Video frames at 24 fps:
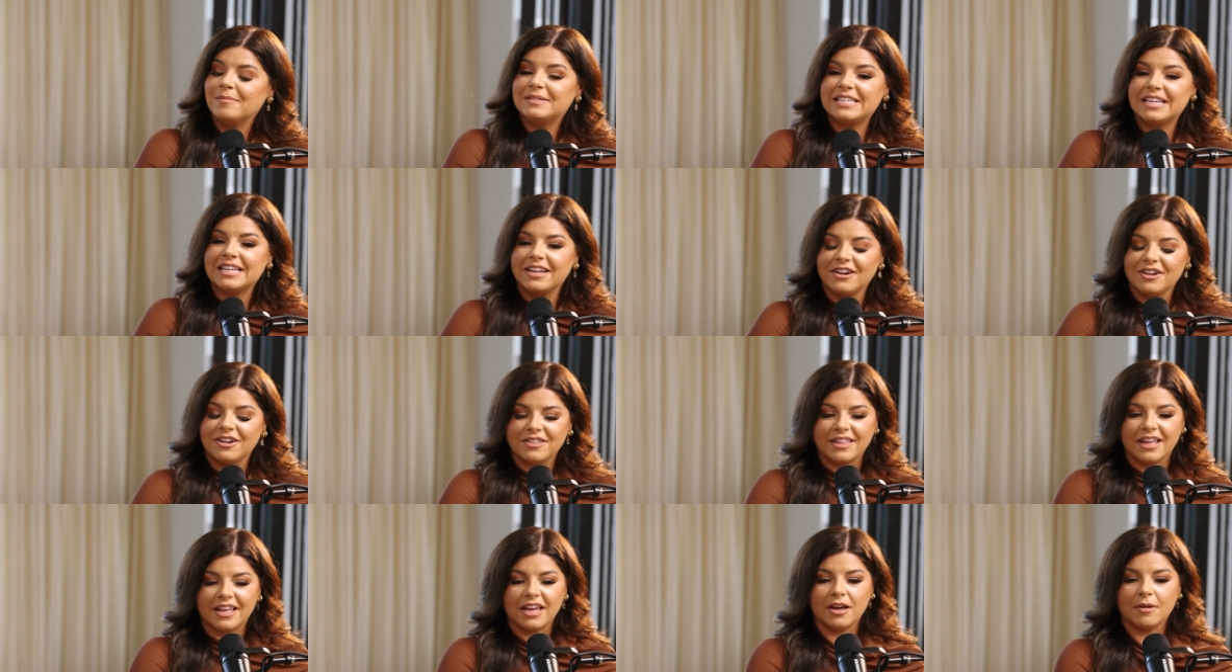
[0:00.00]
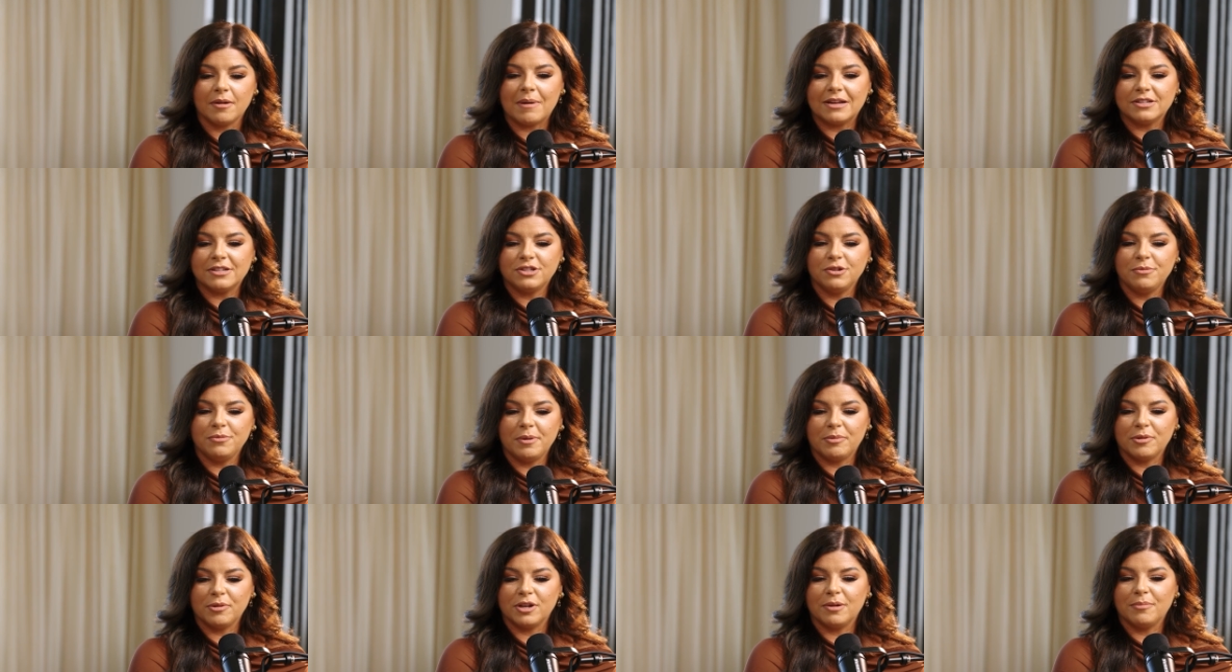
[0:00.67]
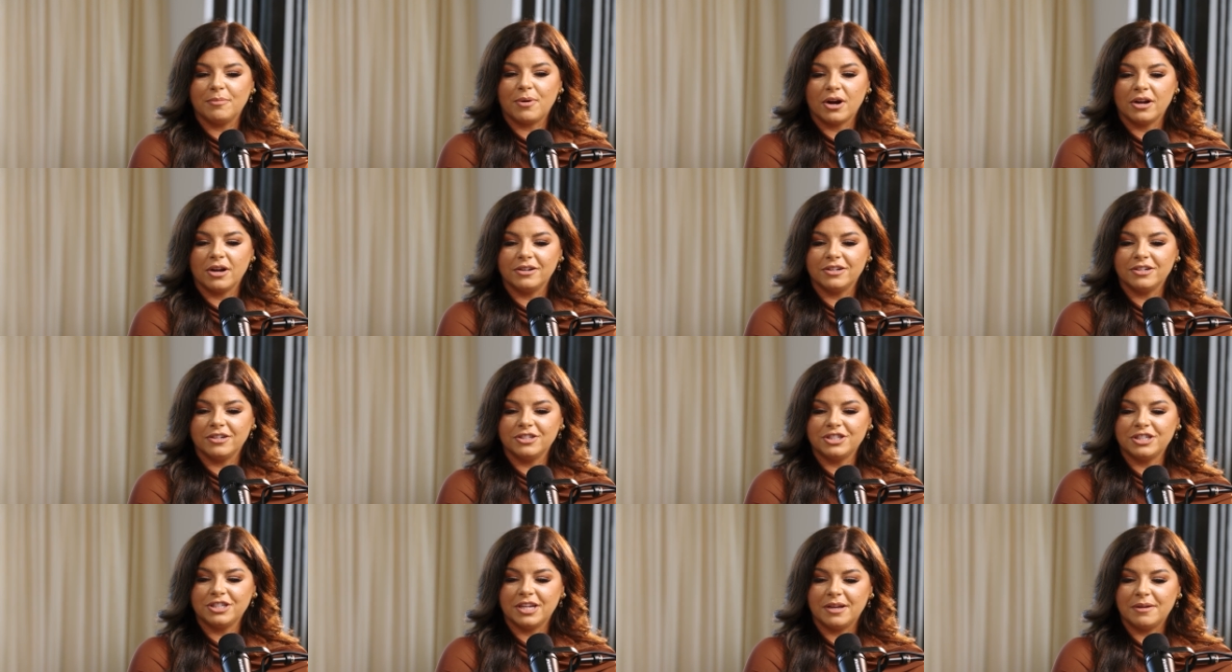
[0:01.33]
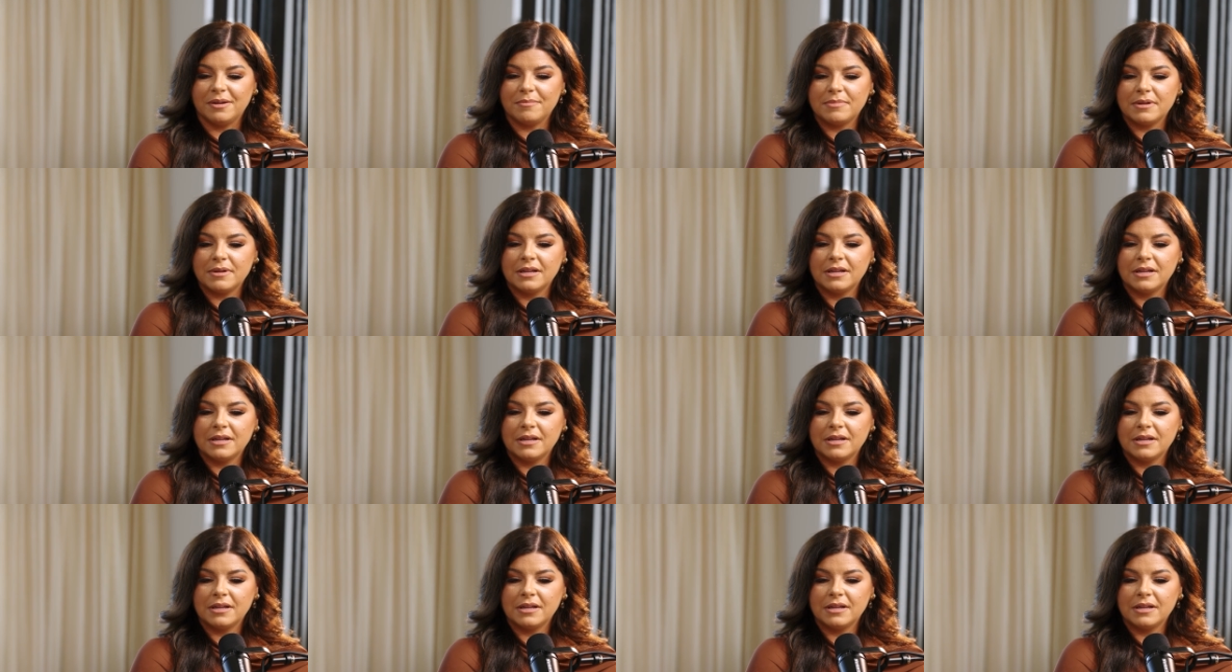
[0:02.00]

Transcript: sitting here thinking about two people in a partnership.